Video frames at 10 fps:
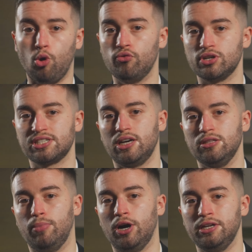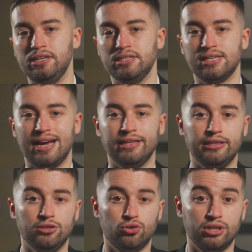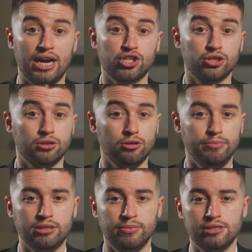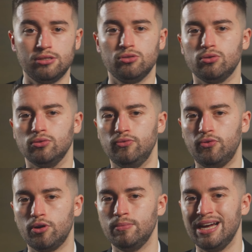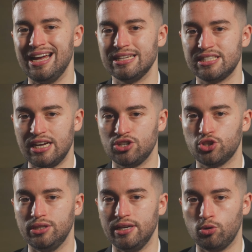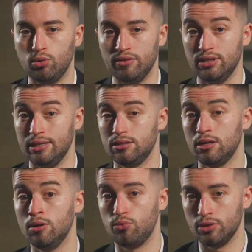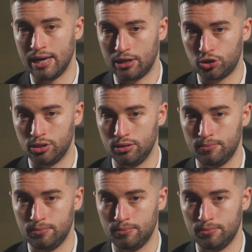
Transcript: oversight bodies, and international commitments to confirm essentially equivalent protection.